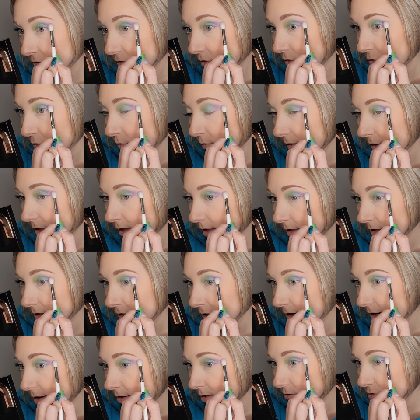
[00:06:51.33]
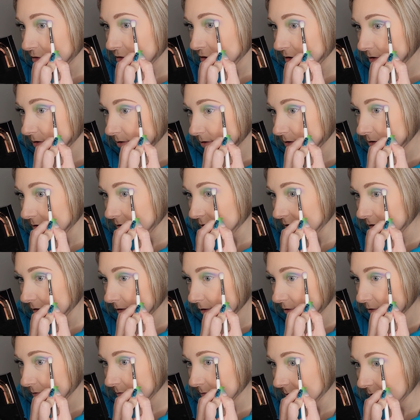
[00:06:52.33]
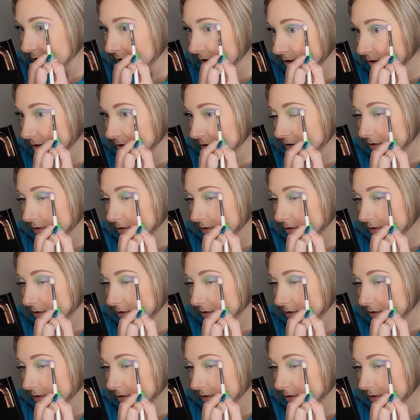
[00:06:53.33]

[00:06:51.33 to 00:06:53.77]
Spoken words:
wing it out just a little bit.